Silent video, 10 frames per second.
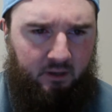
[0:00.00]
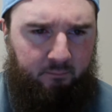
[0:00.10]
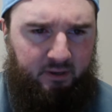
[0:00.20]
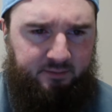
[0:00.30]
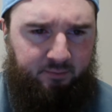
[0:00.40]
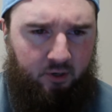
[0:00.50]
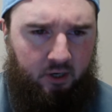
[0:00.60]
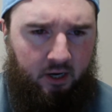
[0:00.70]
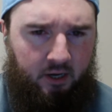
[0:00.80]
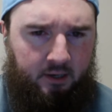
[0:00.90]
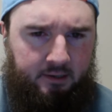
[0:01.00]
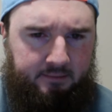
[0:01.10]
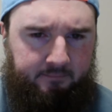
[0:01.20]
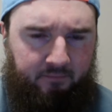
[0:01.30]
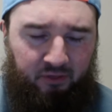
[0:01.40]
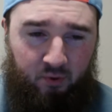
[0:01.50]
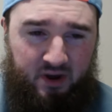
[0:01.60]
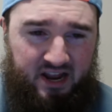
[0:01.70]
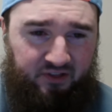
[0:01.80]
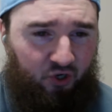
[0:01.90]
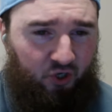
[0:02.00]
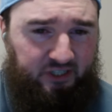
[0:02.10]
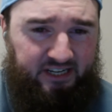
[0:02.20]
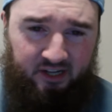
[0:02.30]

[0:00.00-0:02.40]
Pittsburgh 3-13